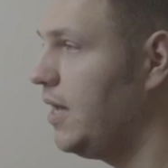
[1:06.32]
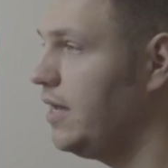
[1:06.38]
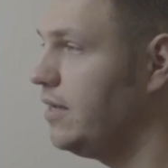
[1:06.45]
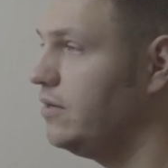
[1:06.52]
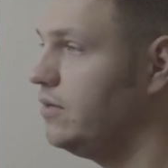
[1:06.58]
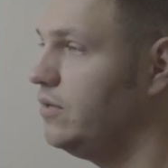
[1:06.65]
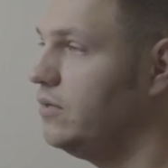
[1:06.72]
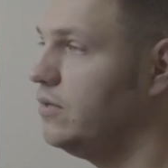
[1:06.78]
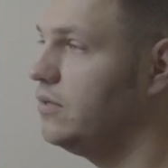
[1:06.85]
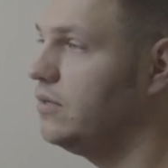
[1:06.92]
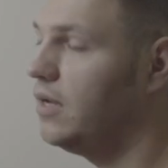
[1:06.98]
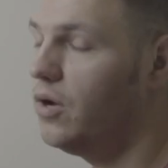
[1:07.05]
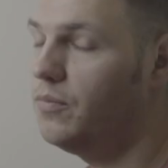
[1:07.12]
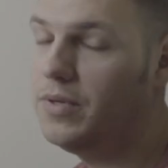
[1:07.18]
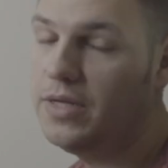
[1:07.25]
and
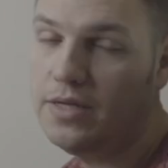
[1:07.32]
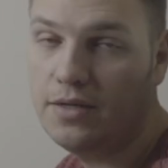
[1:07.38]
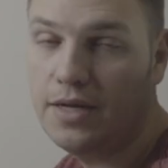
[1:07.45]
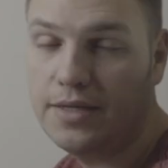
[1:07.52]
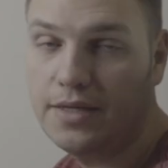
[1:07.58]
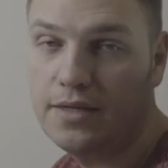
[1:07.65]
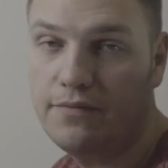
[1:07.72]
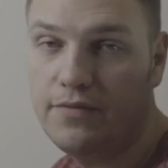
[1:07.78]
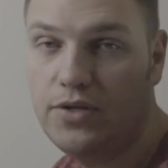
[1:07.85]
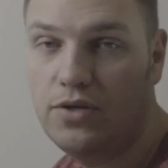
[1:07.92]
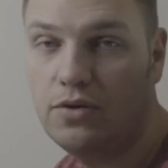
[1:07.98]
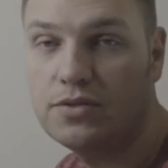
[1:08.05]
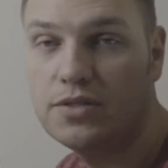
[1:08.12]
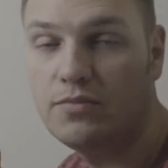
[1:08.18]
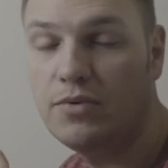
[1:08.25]
I'll be linking the
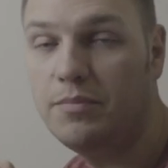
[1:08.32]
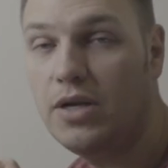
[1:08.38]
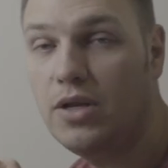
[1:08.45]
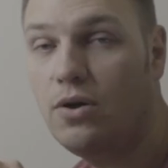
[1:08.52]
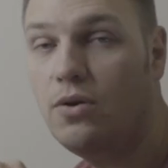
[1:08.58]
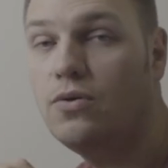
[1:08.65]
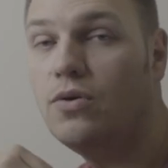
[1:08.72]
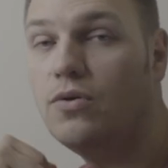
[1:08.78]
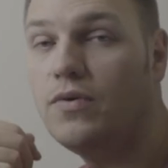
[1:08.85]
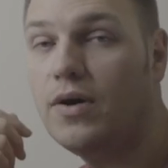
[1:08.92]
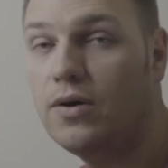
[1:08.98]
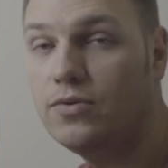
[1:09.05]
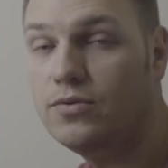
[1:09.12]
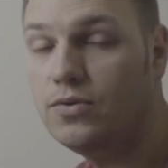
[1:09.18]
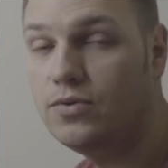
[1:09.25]
video somewhere below of
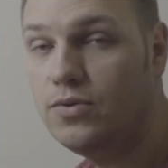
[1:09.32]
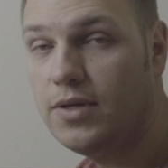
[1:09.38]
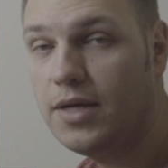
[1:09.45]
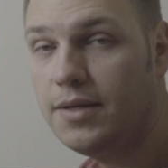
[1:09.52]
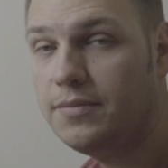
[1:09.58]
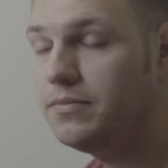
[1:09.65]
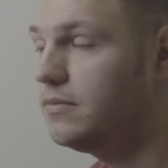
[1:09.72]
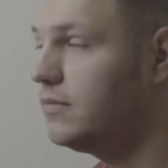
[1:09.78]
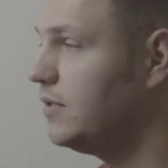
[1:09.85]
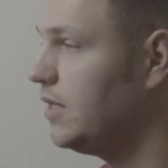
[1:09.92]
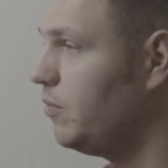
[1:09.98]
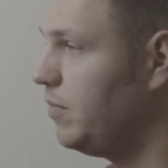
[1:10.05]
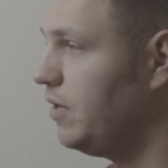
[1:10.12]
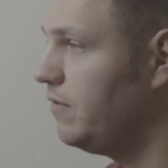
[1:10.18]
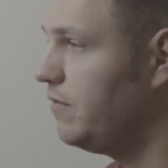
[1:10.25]
how to do that.
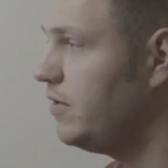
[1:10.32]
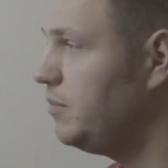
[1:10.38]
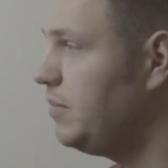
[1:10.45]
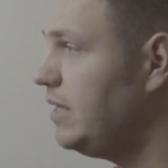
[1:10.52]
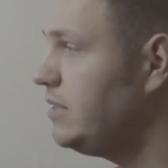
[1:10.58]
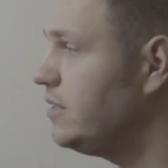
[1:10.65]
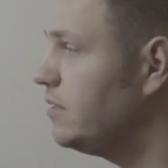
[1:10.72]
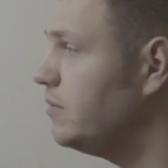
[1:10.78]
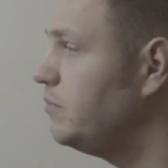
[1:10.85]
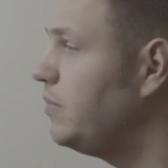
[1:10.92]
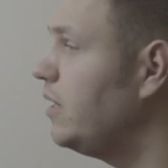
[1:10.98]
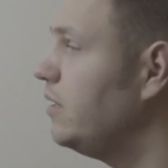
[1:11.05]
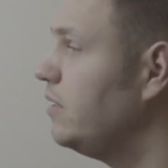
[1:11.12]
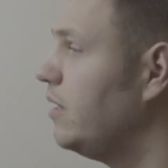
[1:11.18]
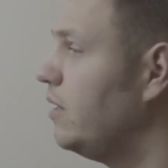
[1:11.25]
That'll be very basic,
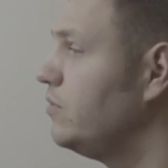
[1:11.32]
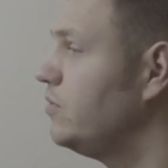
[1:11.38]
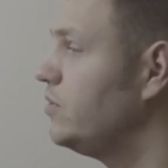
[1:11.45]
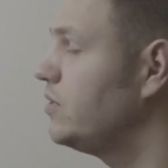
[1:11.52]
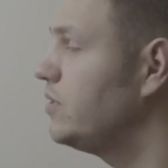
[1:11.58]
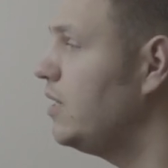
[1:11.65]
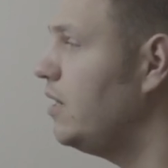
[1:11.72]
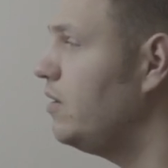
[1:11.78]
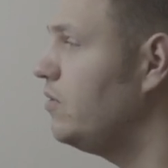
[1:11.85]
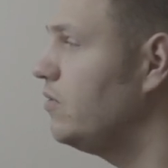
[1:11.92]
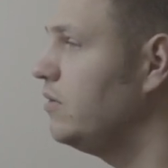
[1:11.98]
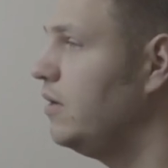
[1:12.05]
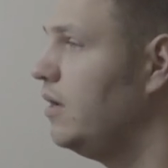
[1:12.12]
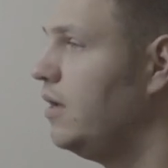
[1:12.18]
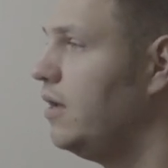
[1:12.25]
but I'll start
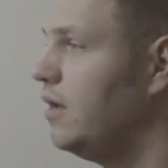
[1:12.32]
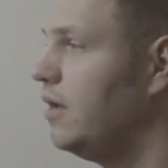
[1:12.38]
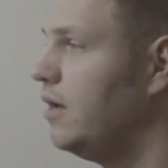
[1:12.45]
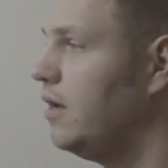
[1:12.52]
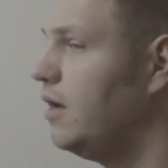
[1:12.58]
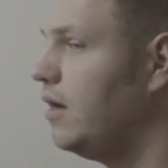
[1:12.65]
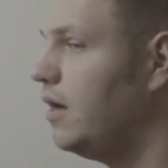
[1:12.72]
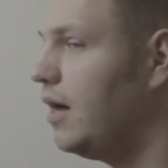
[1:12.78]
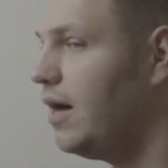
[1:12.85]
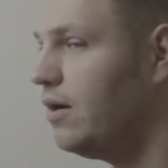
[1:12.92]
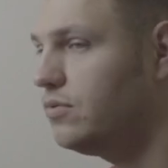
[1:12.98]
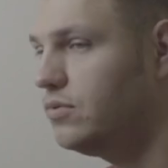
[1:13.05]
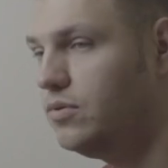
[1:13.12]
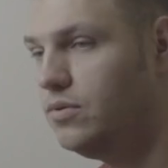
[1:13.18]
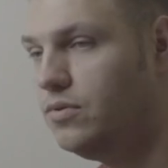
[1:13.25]
on
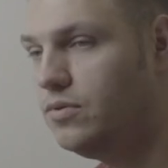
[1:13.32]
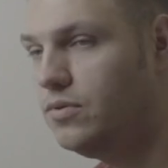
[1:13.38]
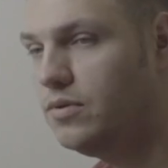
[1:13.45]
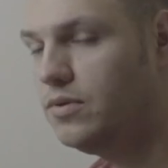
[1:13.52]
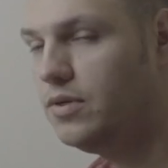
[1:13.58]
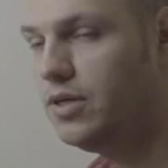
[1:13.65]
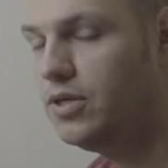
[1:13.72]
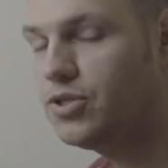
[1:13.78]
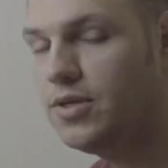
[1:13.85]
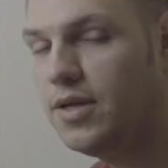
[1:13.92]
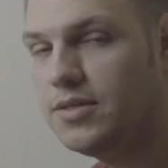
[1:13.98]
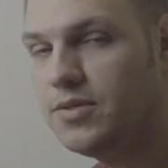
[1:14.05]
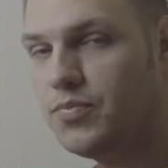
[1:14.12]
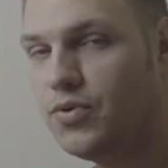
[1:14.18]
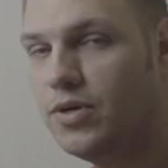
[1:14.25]
how to
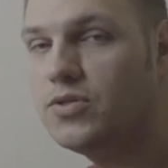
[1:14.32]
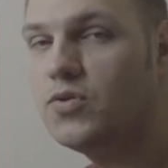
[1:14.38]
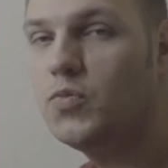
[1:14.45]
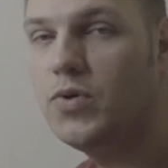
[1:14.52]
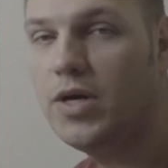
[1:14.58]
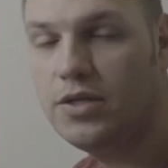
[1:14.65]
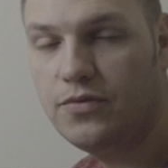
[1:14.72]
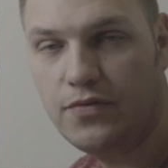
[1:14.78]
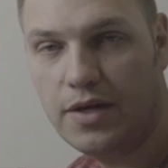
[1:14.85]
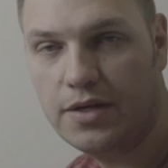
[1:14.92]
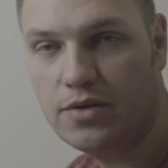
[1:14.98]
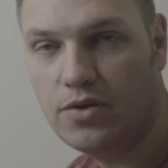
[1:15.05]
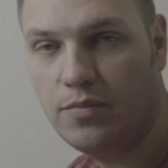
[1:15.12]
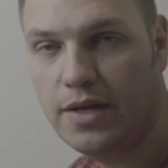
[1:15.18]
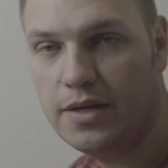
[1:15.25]
initialize the project, where to
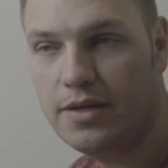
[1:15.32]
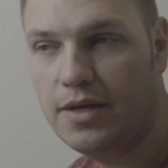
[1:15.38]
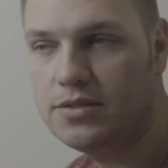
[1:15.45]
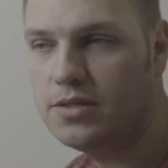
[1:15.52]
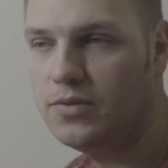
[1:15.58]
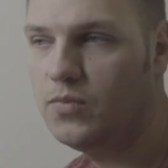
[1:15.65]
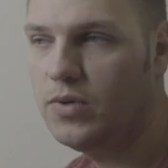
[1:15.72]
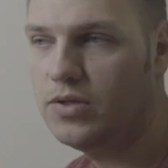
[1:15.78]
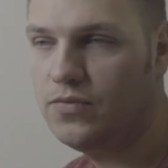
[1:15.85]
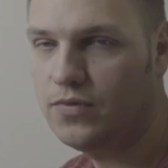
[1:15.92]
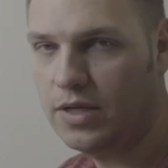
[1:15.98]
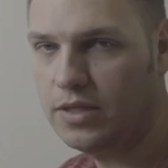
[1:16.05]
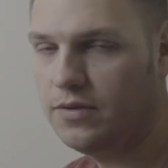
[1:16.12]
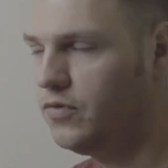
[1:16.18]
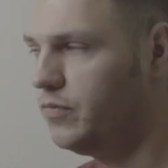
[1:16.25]
find the command lines, and where to
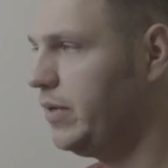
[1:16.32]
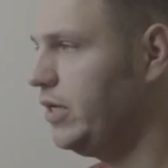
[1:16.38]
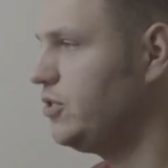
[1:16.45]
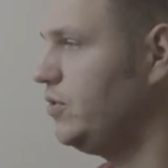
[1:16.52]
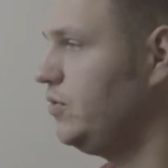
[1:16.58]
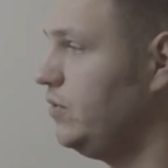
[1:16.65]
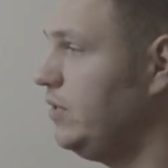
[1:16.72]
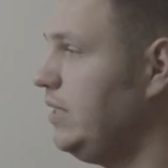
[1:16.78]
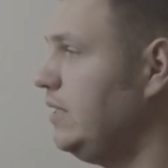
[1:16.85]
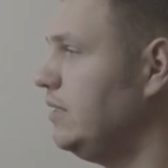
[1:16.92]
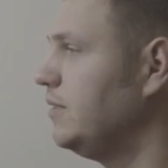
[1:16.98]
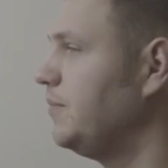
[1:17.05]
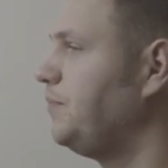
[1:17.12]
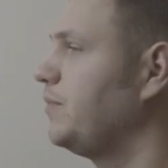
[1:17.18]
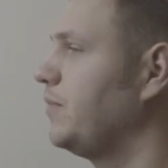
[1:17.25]
get the information you
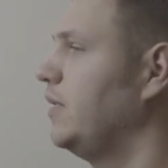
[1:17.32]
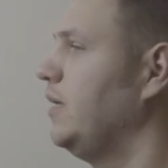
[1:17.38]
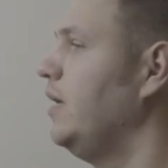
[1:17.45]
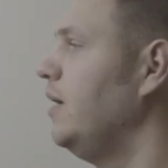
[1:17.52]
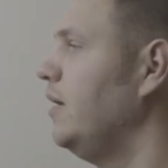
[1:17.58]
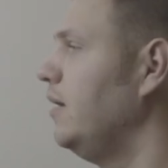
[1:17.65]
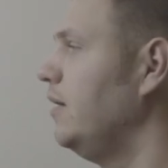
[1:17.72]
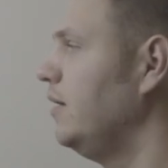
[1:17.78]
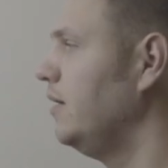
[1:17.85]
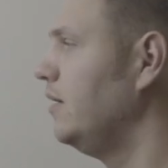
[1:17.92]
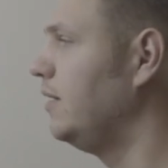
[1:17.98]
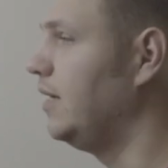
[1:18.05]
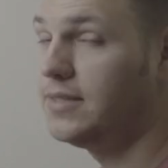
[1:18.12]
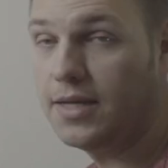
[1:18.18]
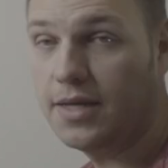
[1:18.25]
need.
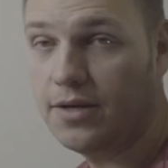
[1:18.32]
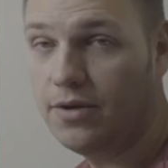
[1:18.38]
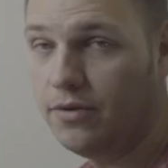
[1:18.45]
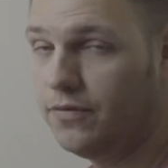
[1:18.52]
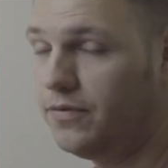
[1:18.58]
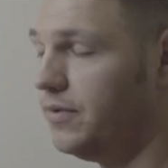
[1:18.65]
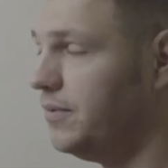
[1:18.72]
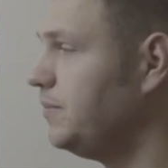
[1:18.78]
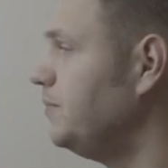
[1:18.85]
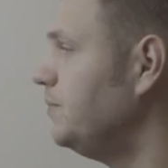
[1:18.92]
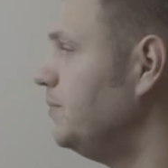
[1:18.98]
Let's kick it off.